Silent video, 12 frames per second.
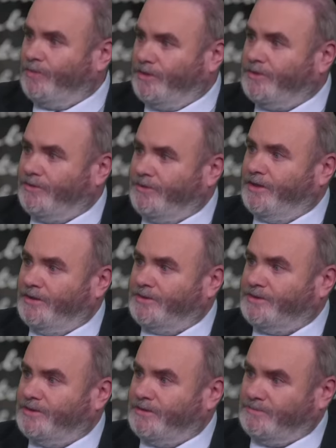were not the
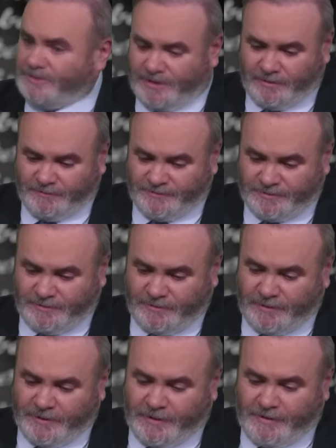answer themselves.
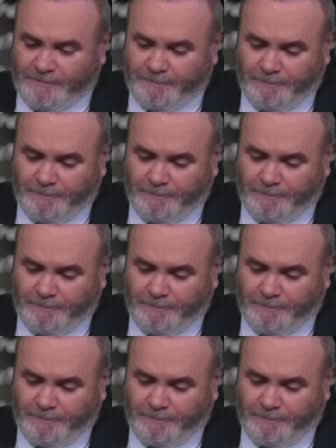Mm.